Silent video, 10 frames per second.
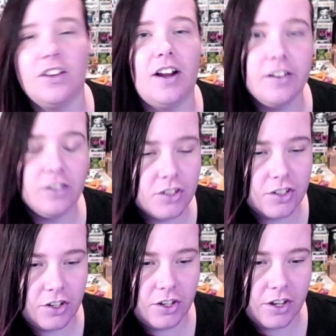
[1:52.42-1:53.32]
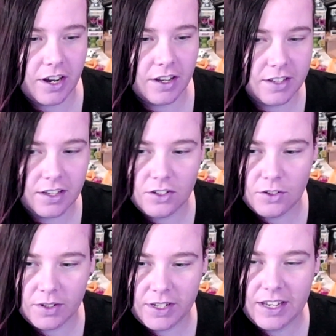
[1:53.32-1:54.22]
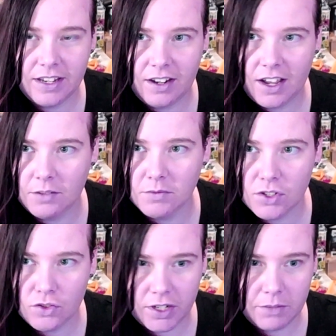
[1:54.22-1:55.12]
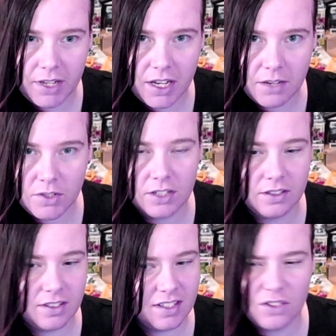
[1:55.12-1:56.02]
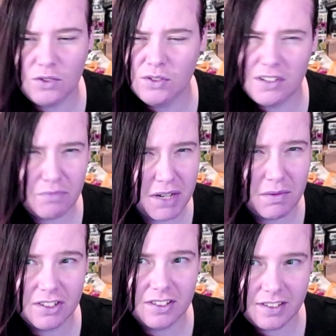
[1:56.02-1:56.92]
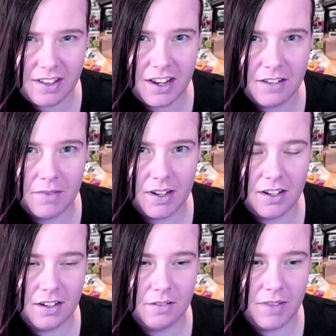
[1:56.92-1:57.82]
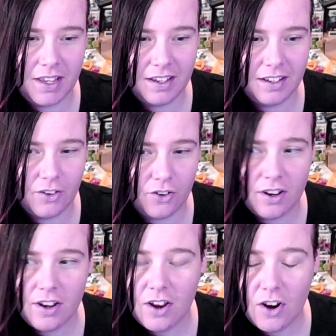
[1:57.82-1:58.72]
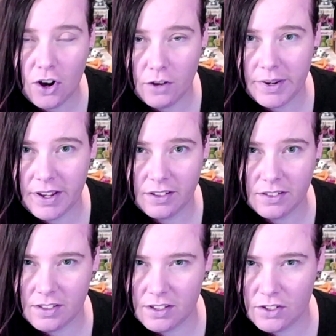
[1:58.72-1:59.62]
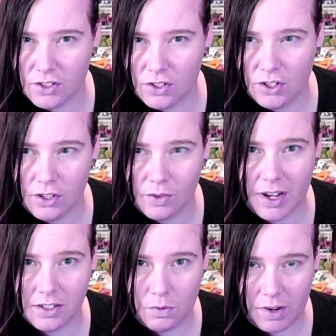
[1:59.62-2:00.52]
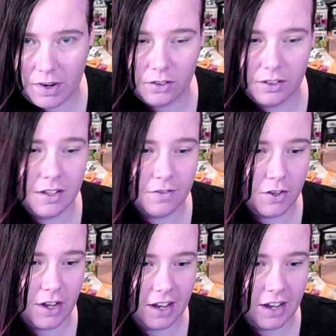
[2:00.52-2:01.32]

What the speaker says: going to show you guys how to do it in Streamlabs. This is also pretty much the same in OBS Studio as well, if you have